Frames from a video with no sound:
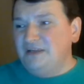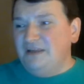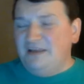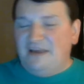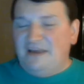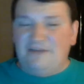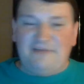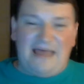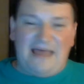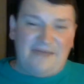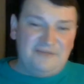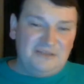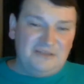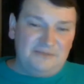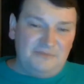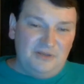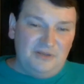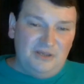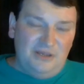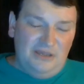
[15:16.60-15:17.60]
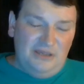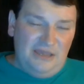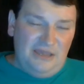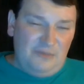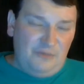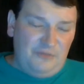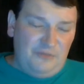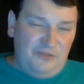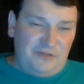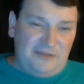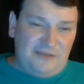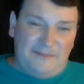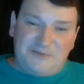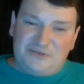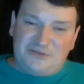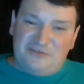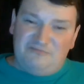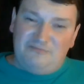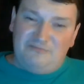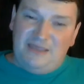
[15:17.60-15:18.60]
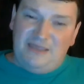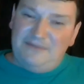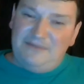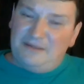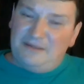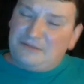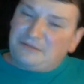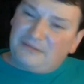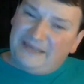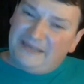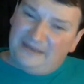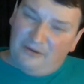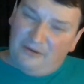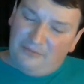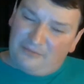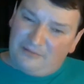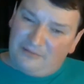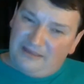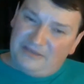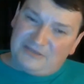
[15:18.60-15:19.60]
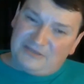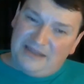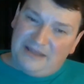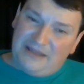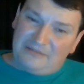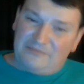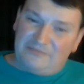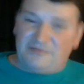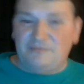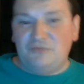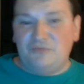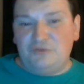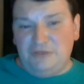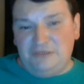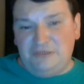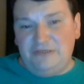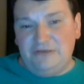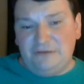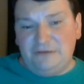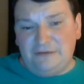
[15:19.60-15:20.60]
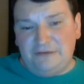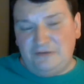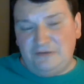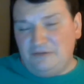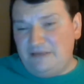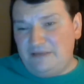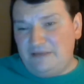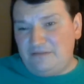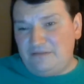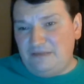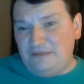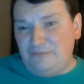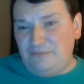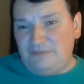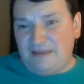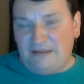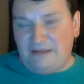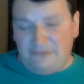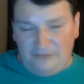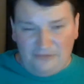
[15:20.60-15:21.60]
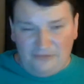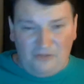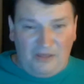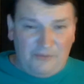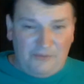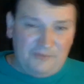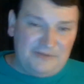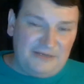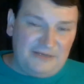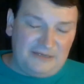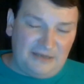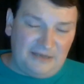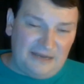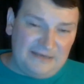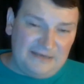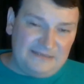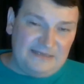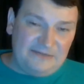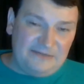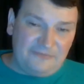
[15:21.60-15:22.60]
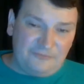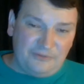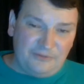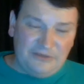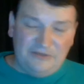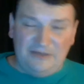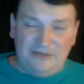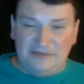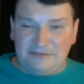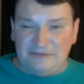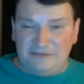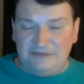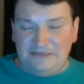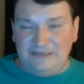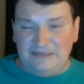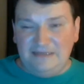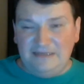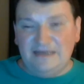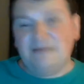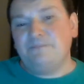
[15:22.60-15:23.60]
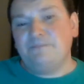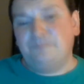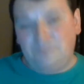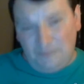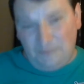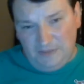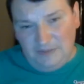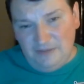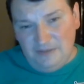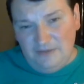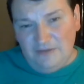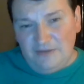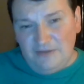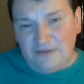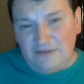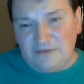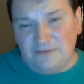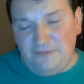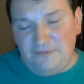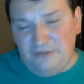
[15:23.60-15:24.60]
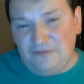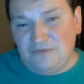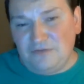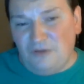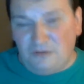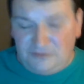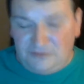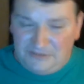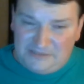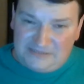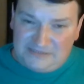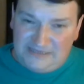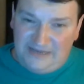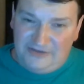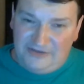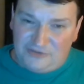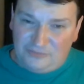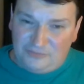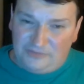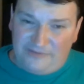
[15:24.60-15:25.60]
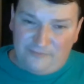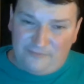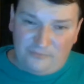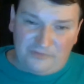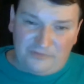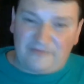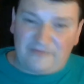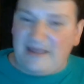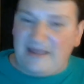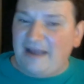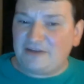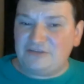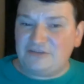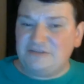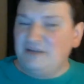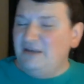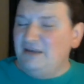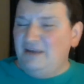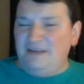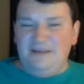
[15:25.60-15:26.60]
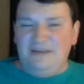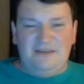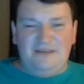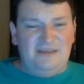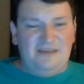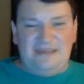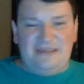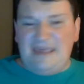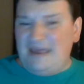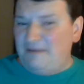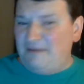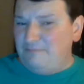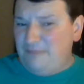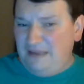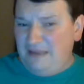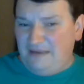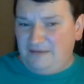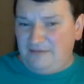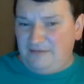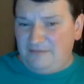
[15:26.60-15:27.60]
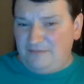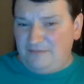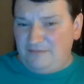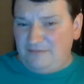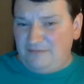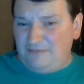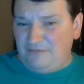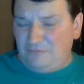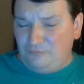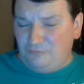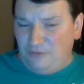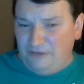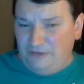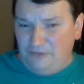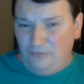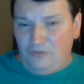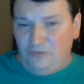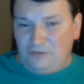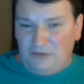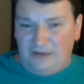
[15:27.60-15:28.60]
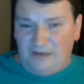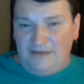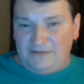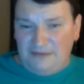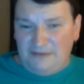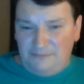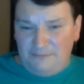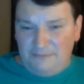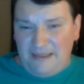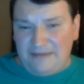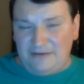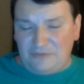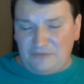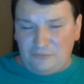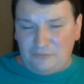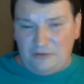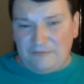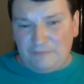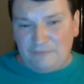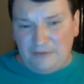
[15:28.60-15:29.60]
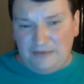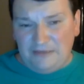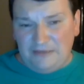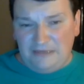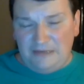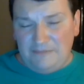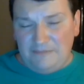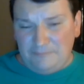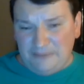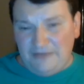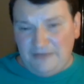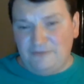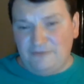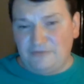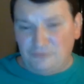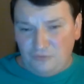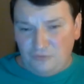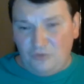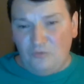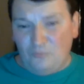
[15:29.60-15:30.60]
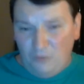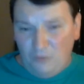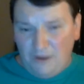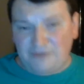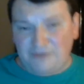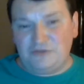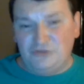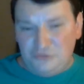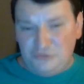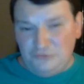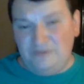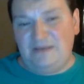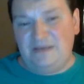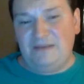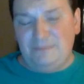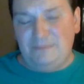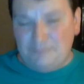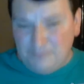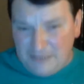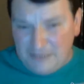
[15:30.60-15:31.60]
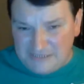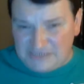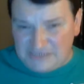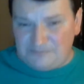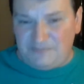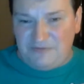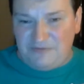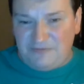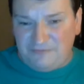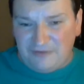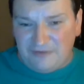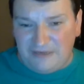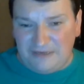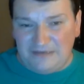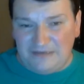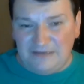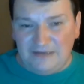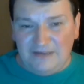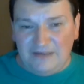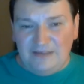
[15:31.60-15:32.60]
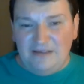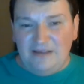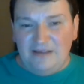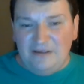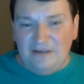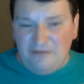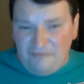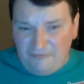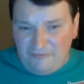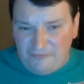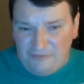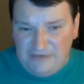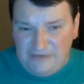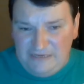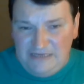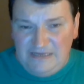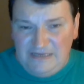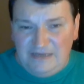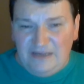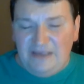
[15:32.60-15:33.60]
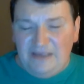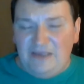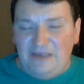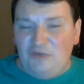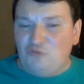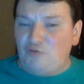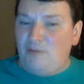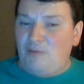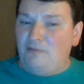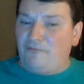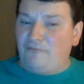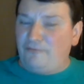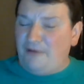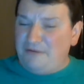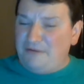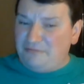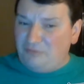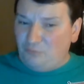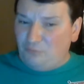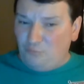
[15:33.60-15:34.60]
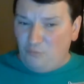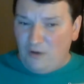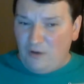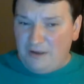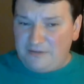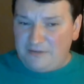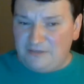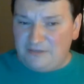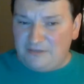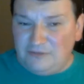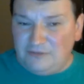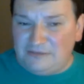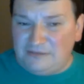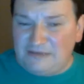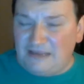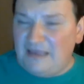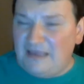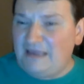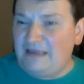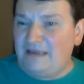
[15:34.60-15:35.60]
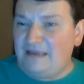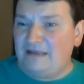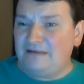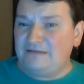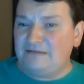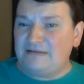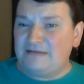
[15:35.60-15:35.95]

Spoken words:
having them, with the exception of maybe a slight outside chance of some good gear, like saying with the lottery ticket idea, when you get to the exalted stage or whatever with the factions. You can't make running old content mandatory for endgame players who don't want to do it. It must be fun, free, enjoyable for us that want to do it, and